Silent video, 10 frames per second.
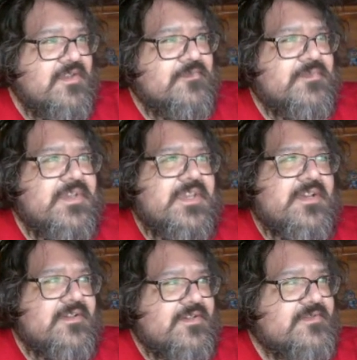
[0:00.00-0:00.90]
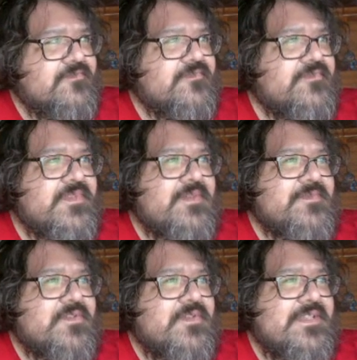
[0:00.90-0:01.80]
But yeah, them
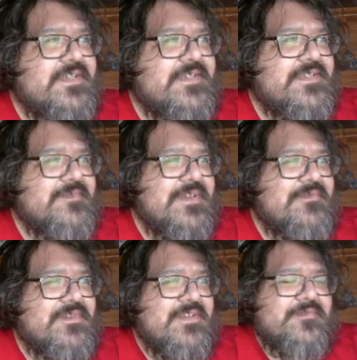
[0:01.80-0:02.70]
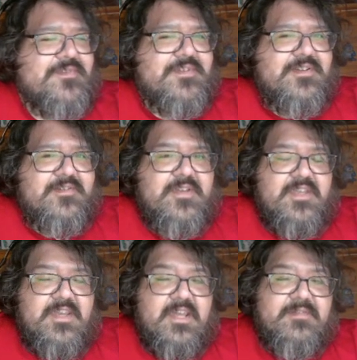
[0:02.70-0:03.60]
doing this, I'm like, whatever. And
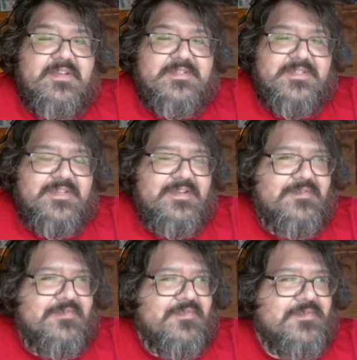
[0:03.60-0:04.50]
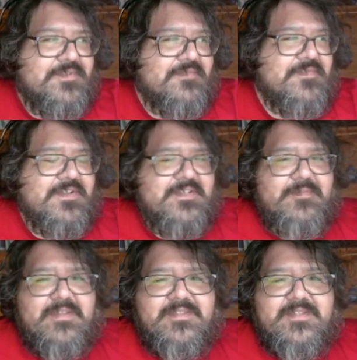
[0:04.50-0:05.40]
I've talked
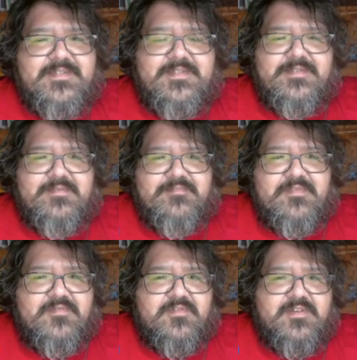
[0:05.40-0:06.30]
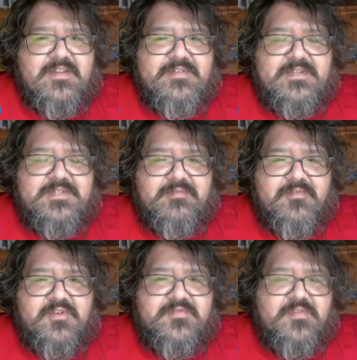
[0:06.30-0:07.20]
about this before. I've actually
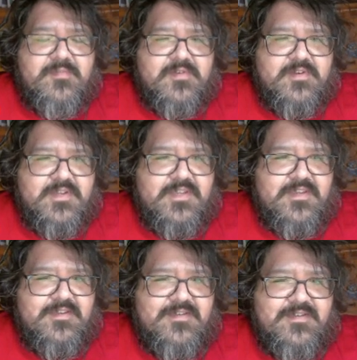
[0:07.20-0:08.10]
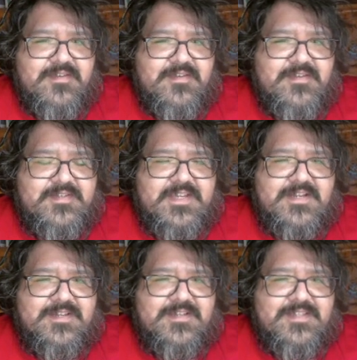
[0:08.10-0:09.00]
worked for Burger King
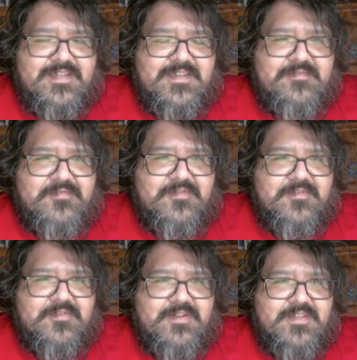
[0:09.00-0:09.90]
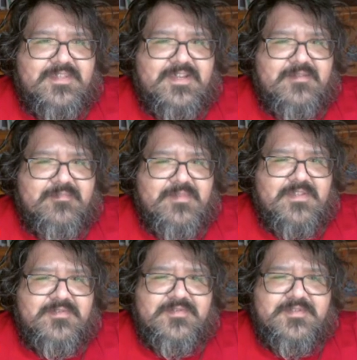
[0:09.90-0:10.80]
technically for I think a
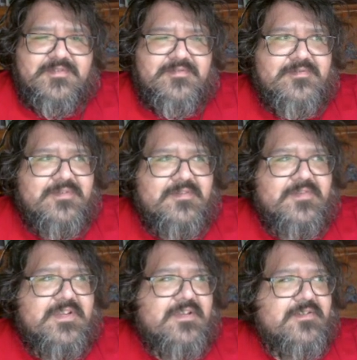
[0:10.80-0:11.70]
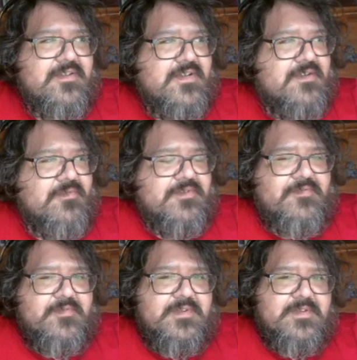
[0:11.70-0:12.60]
month or two. I forget how long I worked
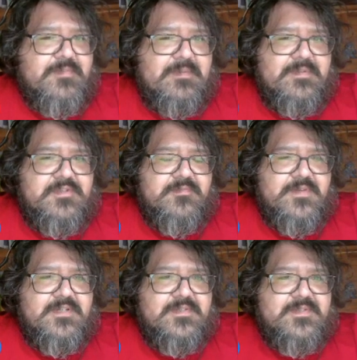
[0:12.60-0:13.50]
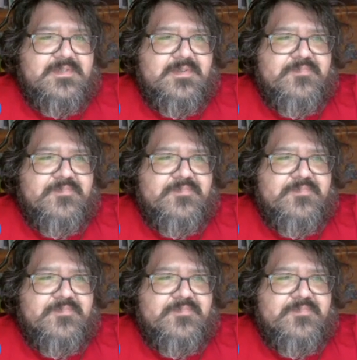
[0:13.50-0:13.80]
for Burger King, maybe 2 months.